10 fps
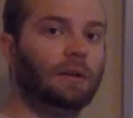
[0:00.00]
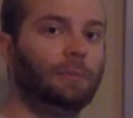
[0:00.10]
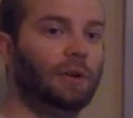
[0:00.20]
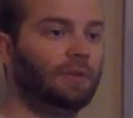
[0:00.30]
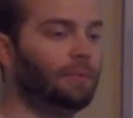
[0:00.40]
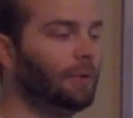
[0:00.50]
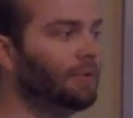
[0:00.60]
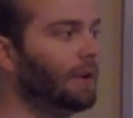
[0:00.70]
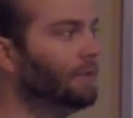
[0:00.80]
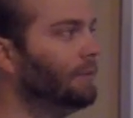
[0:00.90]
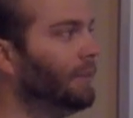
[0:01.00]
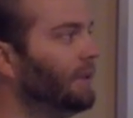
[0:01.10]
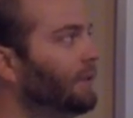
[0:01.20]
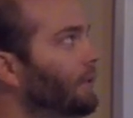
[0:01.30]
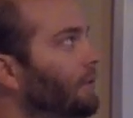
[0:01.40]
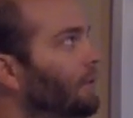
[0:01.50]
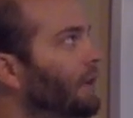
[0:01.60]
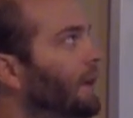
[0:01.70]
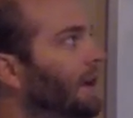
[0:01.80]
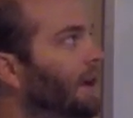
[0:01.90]
motorcycles and bicycles,
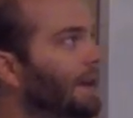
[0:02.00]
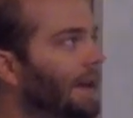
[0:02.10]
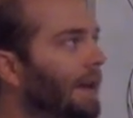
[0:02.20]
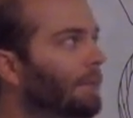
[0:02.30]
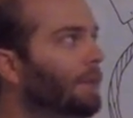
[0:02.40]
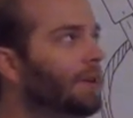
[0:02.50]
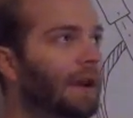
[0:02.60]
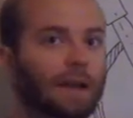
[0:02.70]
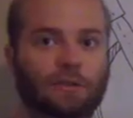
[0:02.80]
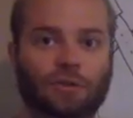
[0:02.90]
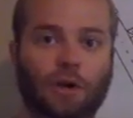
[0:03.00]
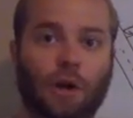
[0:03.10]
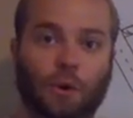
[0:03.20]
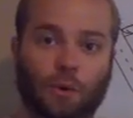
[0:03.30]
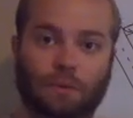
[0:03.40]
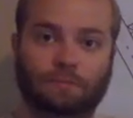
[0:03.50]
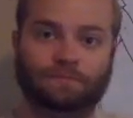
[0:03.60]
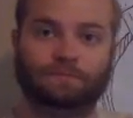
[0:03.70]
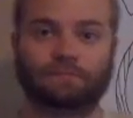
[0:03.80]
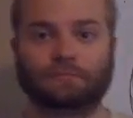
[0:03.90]
camber, and toe.
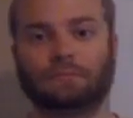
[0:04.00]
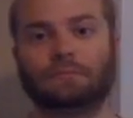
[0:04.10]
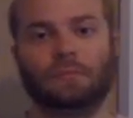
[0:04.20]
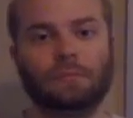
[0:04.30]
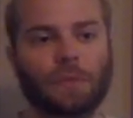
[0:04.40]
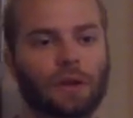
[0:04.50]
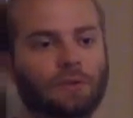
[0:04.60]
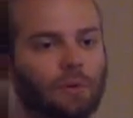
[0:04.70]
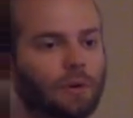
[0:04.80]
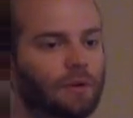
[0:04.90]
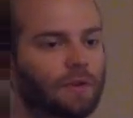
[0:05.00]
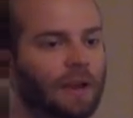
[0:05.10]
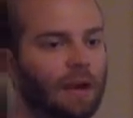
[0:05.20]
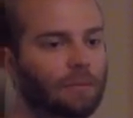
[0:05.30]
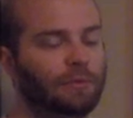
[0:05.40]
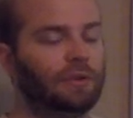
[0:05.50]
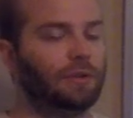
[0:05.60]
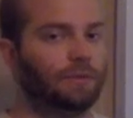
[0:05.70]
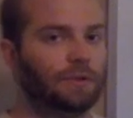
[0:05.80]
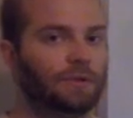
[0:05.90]
So we'll go over camber and toe
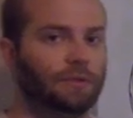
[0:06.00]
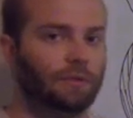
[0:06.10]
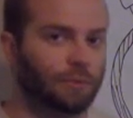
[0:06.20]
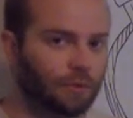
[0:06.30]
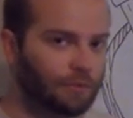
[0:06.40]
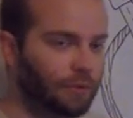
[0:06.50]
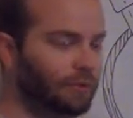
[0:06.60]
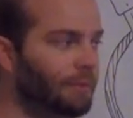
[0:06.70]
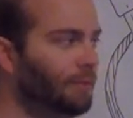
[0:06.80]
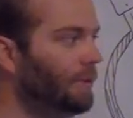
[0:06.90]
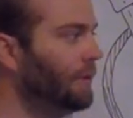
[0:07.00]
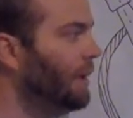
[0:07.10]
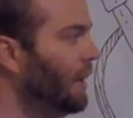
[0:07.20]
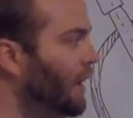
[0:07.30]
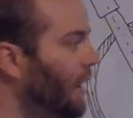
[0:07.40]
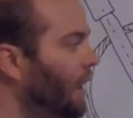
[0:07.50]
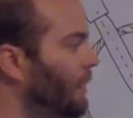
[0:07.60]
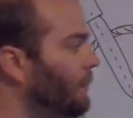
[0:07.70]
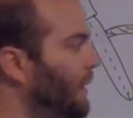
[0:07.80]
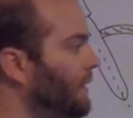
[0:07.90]
first because they're most simple.
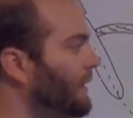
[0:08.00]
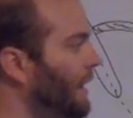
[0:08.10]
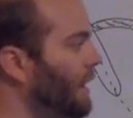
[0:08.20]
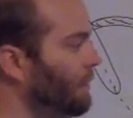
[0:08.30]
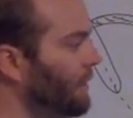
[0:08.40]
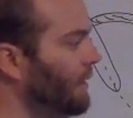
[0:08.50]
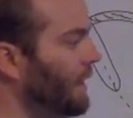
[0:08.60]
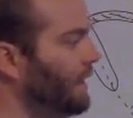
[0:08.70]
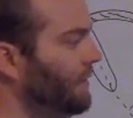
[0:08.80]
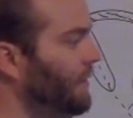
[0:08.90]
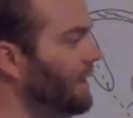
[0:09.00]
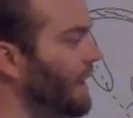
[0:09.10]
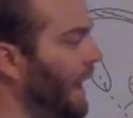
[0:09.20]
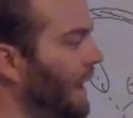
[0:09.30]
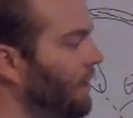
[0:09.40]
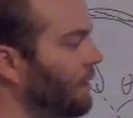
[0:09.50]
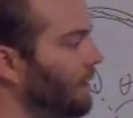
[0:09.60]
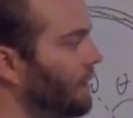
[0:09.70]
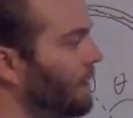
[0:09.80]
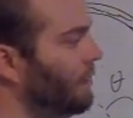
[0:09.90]
But camber is the
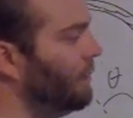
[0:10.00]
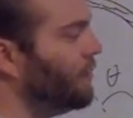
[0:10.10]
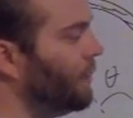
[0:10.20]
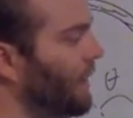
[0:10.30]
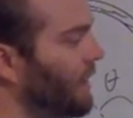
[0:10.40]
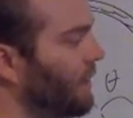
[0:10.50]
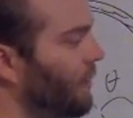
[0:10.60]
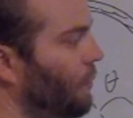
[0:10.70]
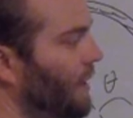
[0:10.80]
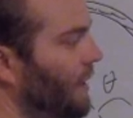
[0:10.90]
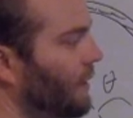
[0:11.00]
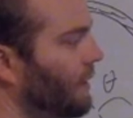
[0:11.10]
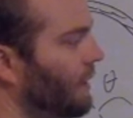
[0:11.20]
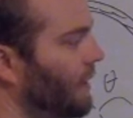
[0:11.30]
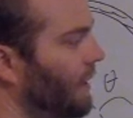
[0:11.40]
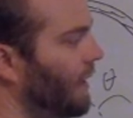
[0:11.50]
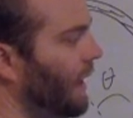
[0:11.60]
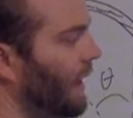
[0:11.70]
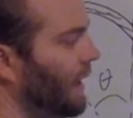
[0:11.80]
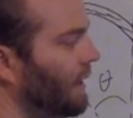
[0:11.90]
angle between the wheel
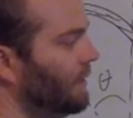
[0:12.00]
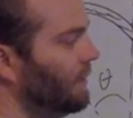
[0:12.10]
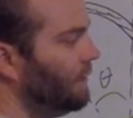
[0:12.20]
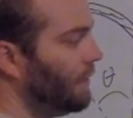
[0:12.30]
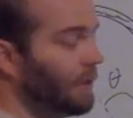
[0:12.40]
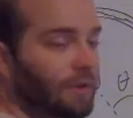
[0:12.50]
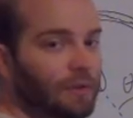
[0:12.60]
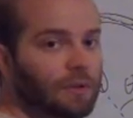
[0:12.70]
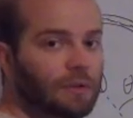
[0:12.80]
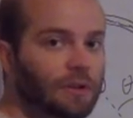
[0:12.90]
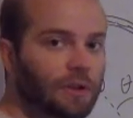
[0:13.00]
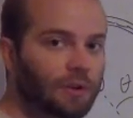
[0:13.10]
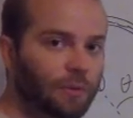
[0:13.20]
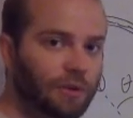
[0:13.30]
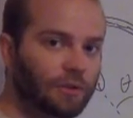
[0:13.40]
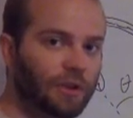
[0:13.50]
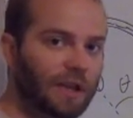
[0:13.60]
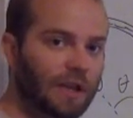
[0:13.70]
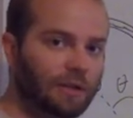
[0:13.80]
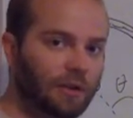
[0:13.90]
and vertical when you're
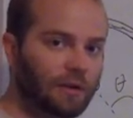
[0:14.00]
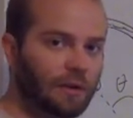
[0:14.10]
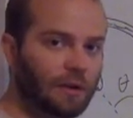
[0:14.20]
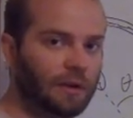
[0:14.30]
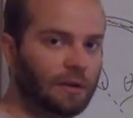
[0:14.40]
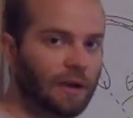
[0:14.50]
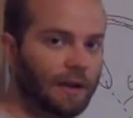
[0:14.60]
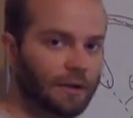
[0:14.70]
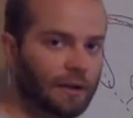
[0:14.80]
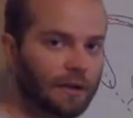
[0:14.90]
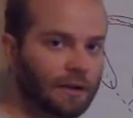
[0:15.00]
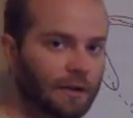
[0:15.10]
looking at the car head-on.